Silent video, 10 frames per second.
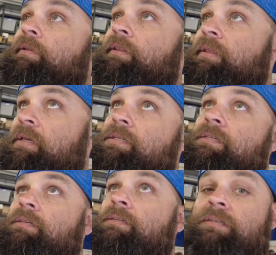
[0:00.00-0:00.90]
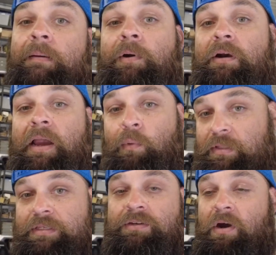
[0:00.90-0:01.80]
this summer. I want
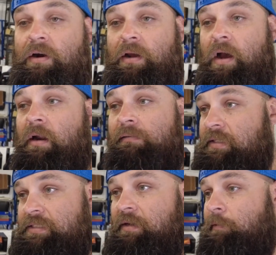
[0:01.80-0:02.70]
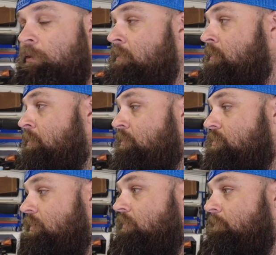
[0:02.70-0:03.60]
this car gone this summer.
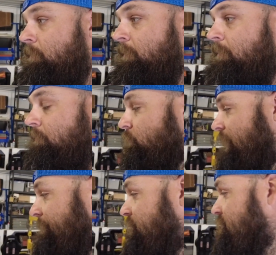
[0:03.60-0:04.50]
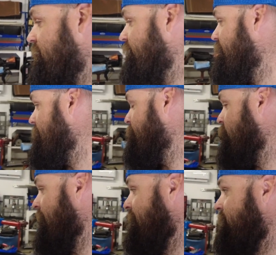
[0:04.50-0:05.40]
So wrap this stuff up when I get some